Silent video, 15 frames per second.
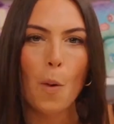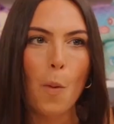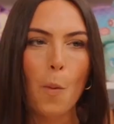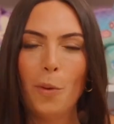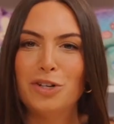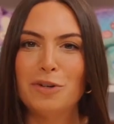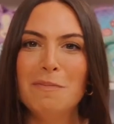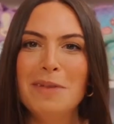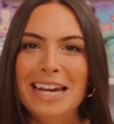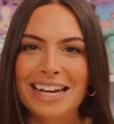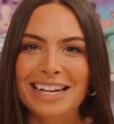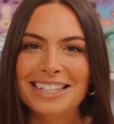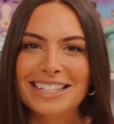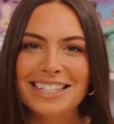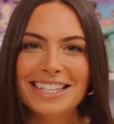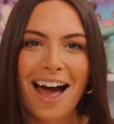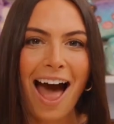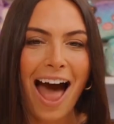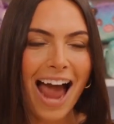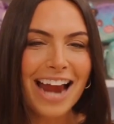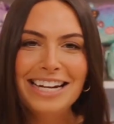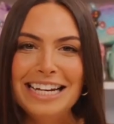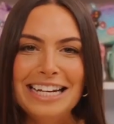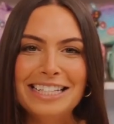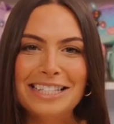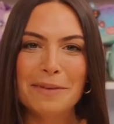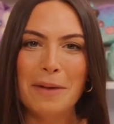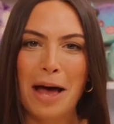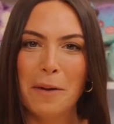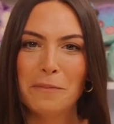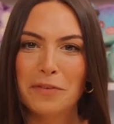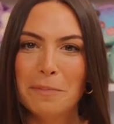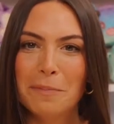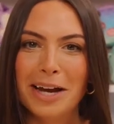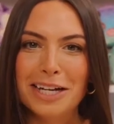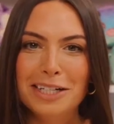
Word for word: which means I need some help from my